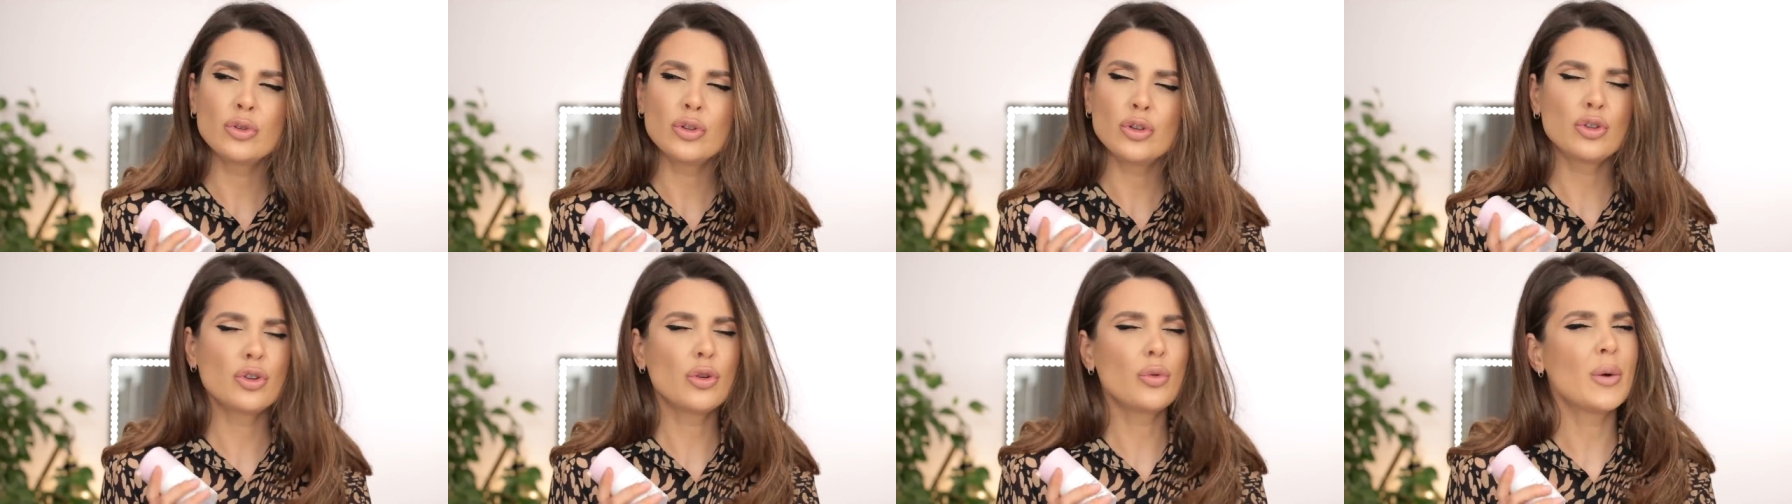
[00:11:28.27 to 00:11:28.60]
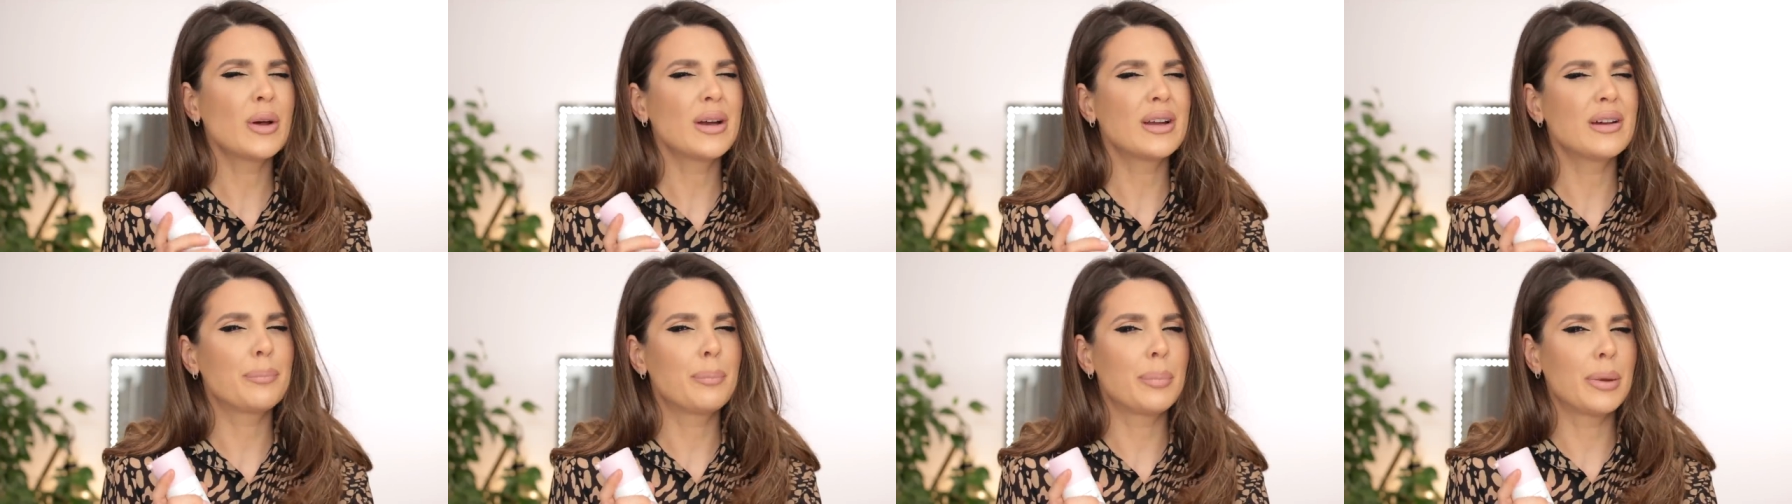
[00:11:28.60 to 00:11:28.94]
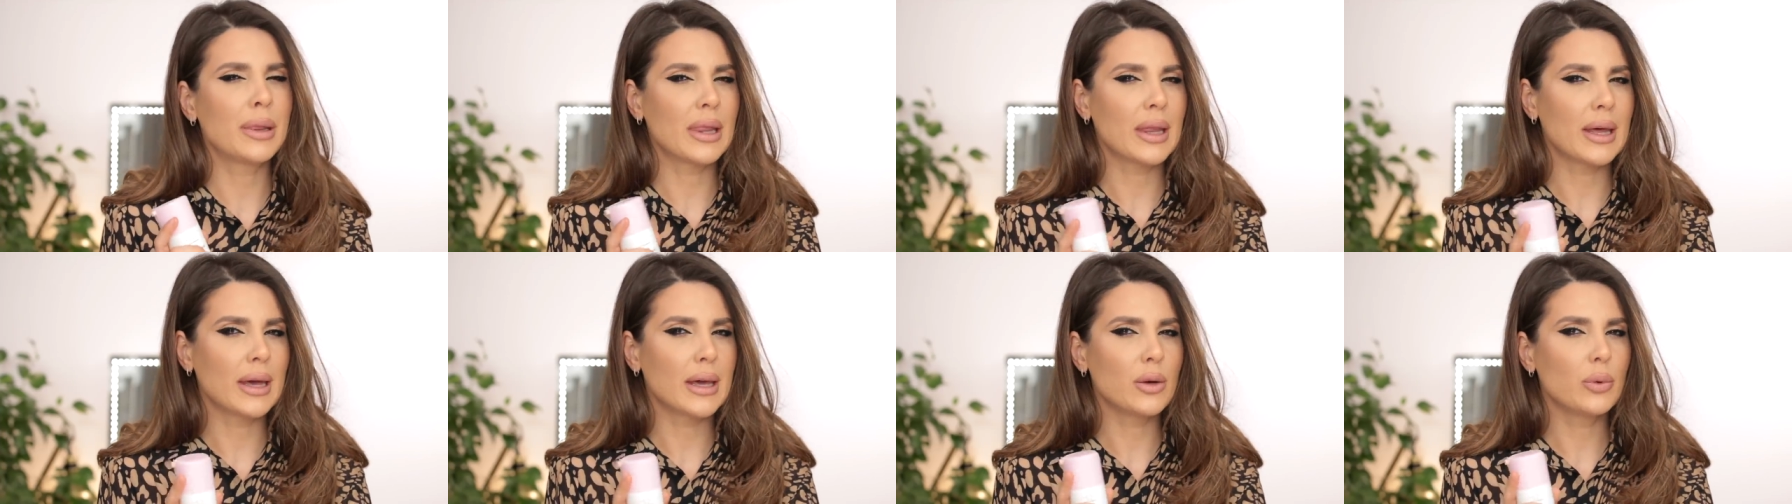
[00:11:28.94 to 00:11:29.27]
You don't want to
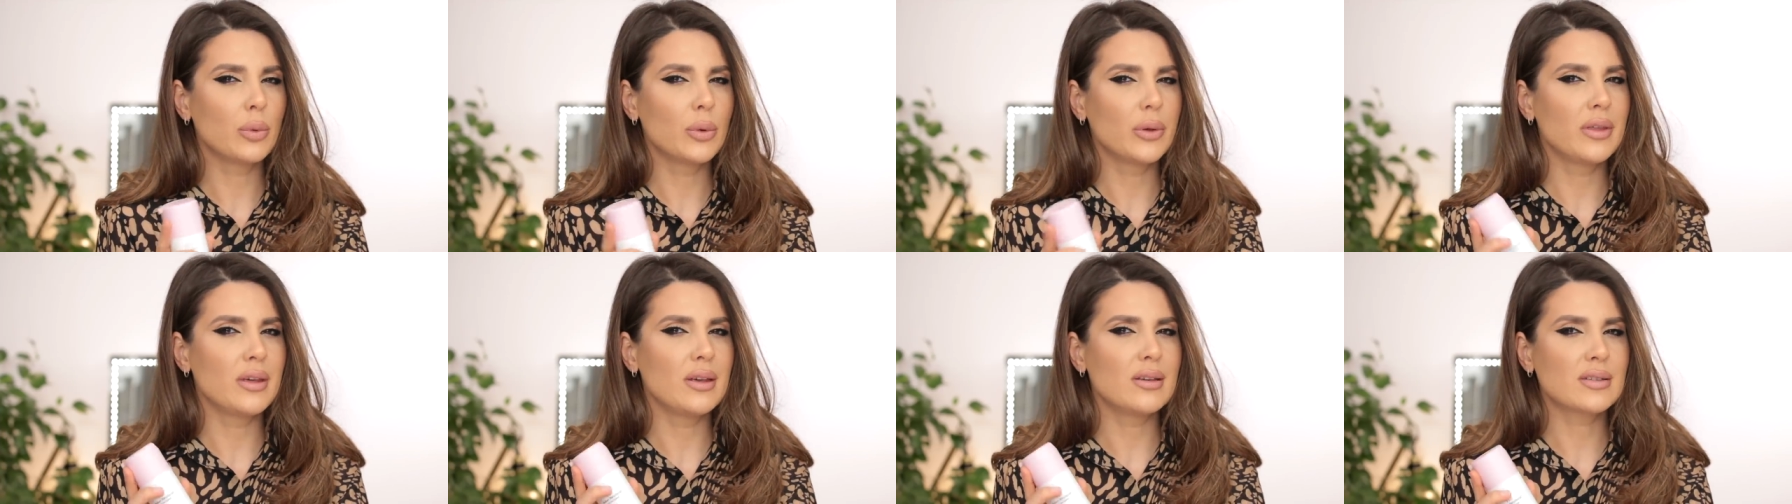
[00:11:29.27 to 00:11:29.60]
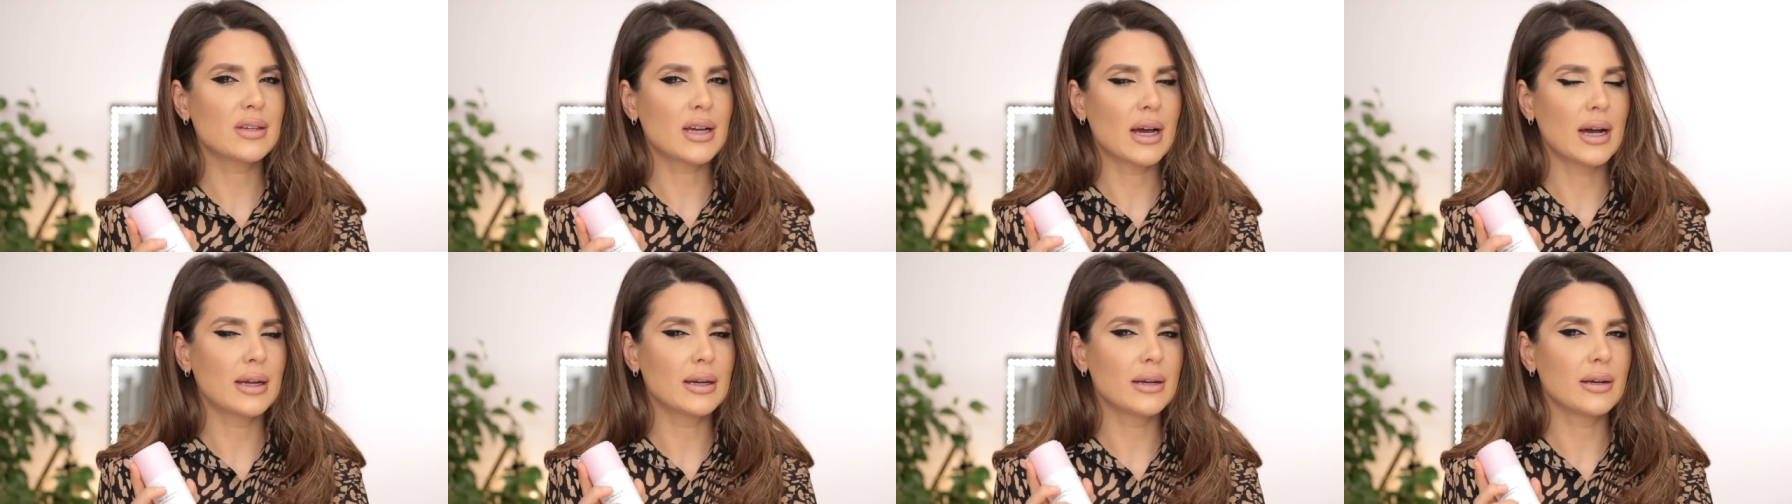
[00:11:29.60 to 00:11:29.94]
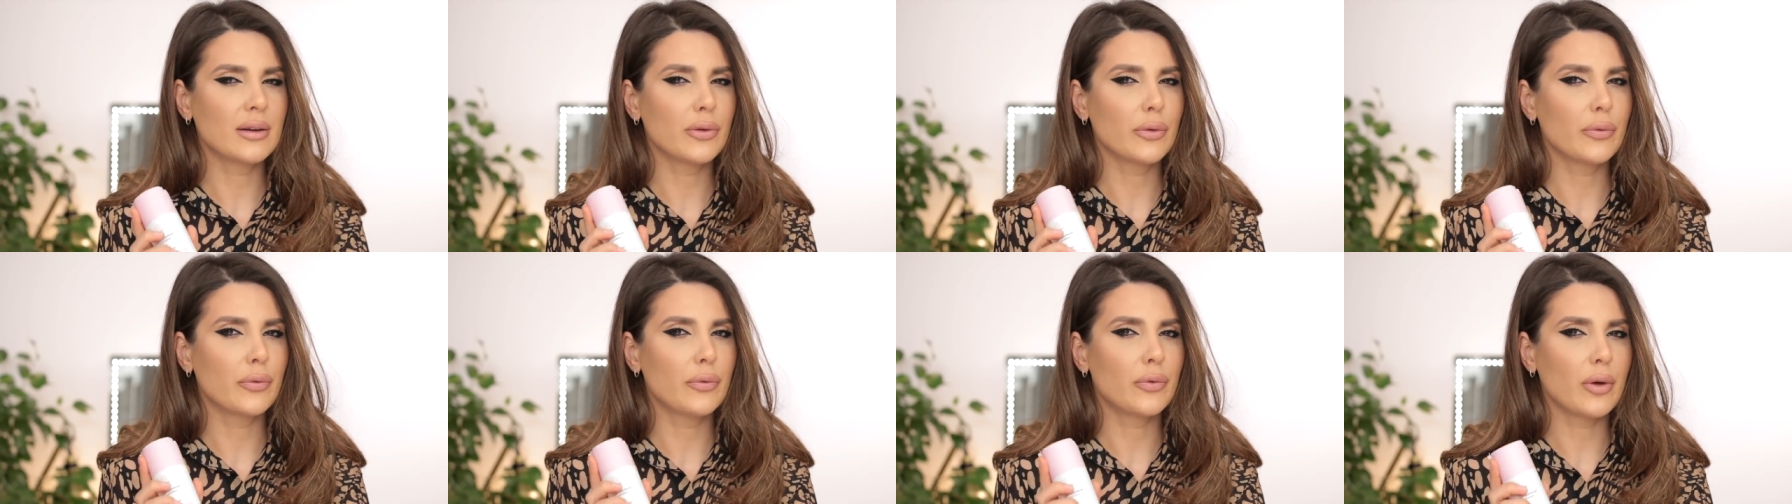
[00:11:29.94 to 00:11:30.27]
play with these kind
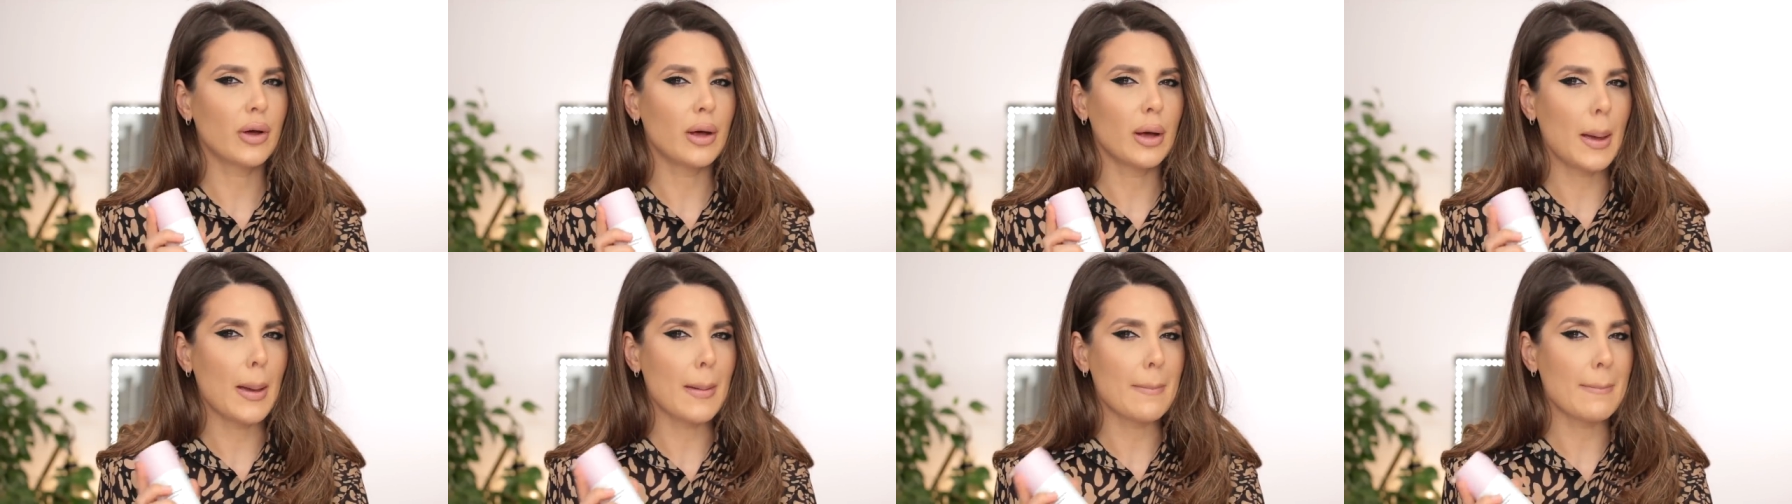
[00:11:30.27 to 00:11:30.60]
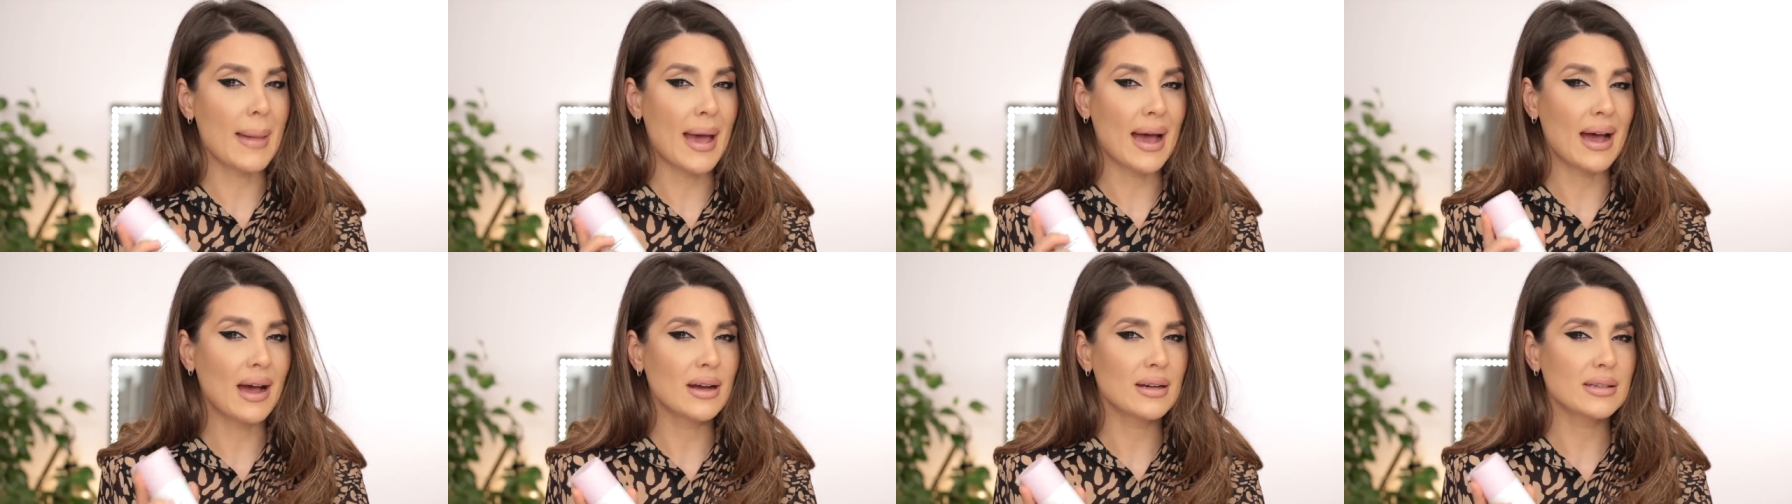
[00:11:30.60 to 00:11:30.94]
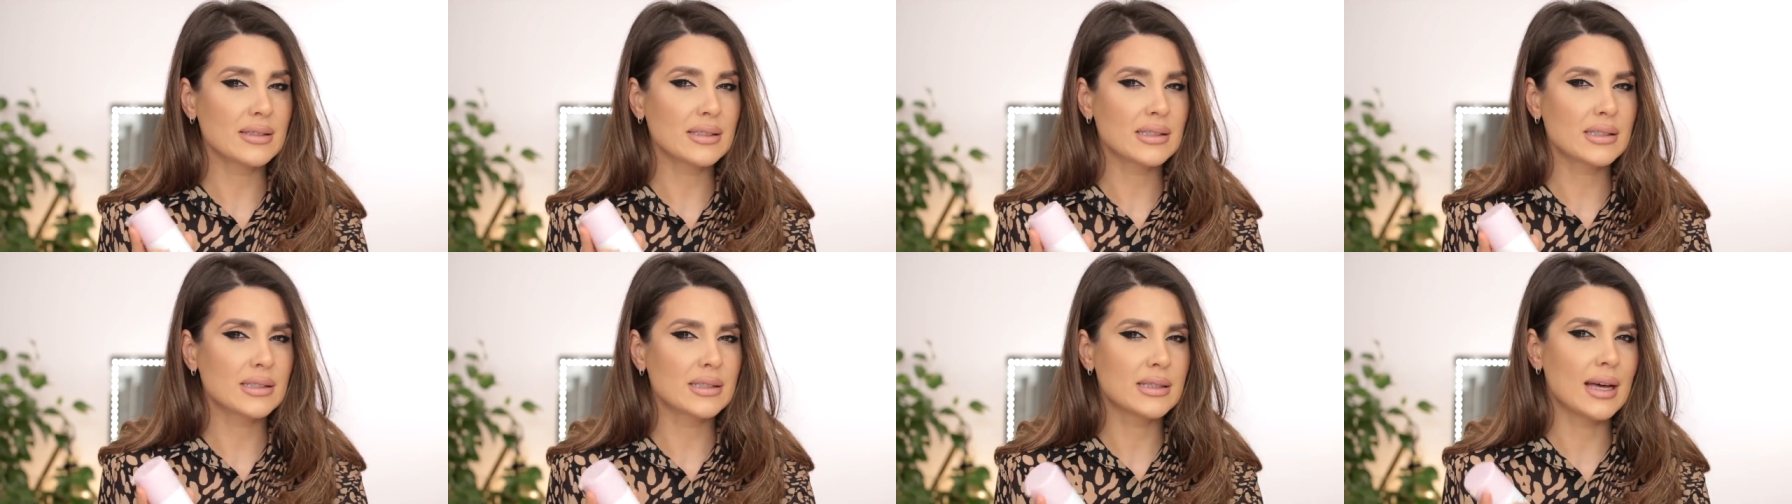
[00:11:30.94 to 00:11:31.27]
of uh,
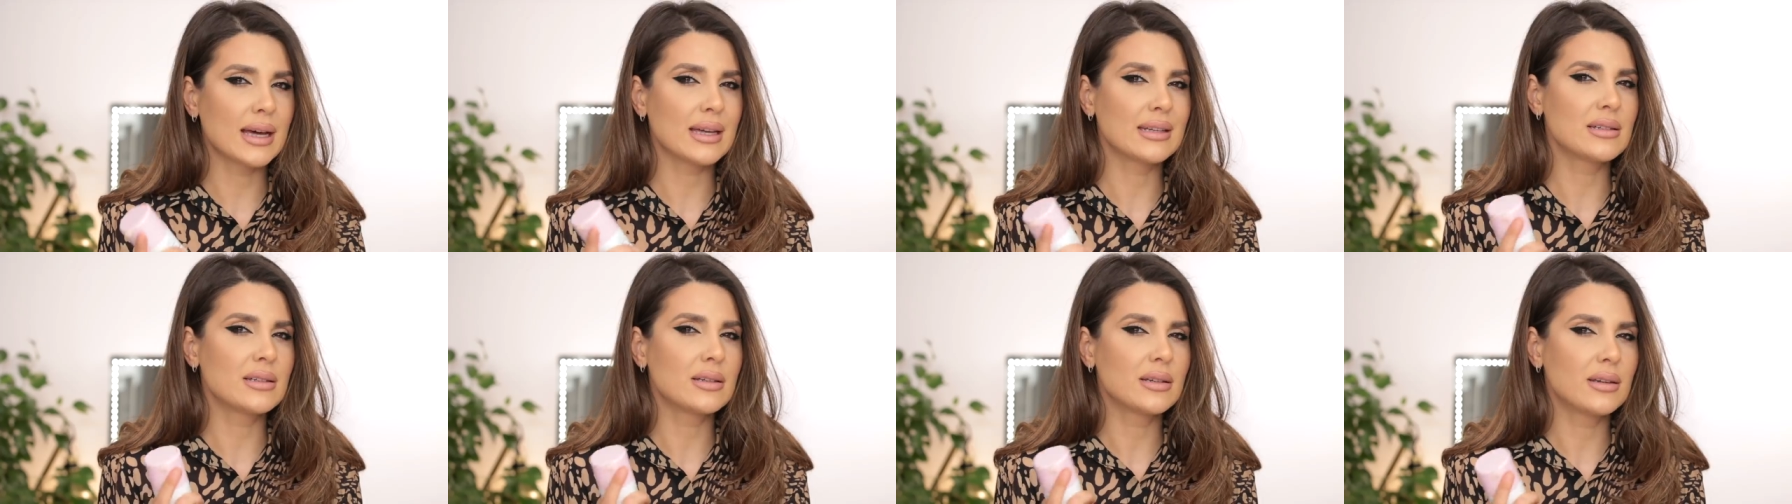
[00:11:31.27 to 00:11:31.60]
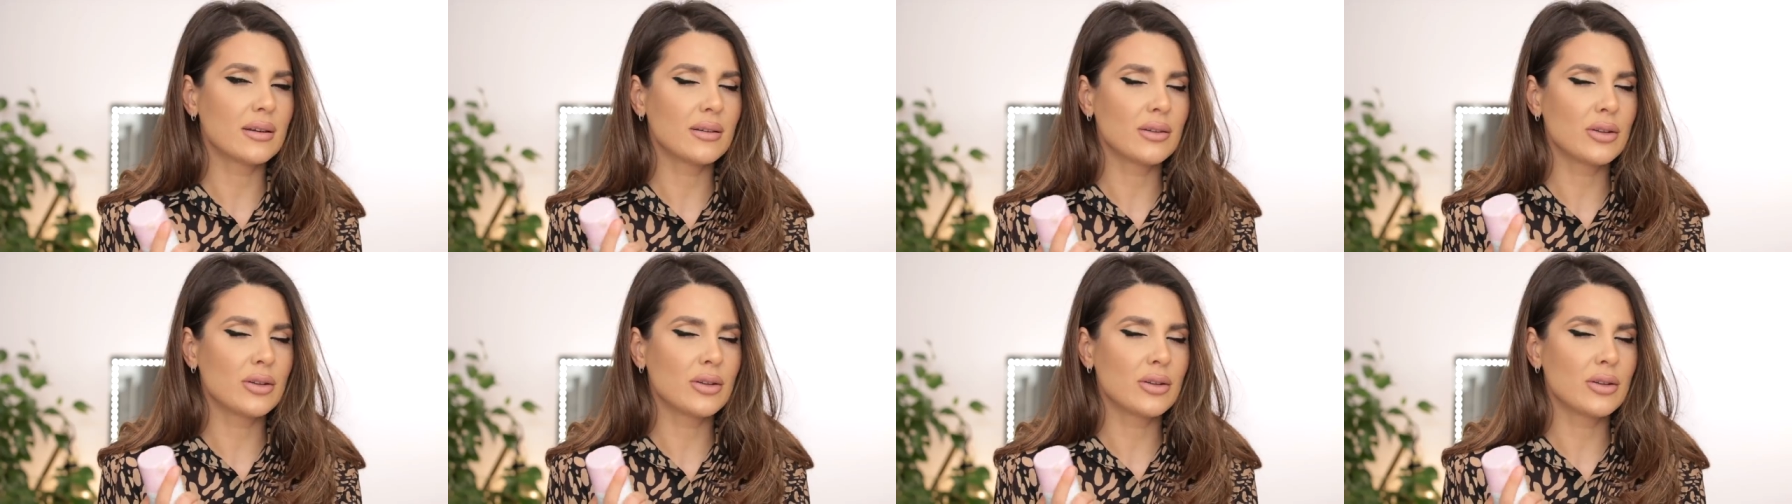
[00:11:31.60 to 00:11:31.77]
masks that,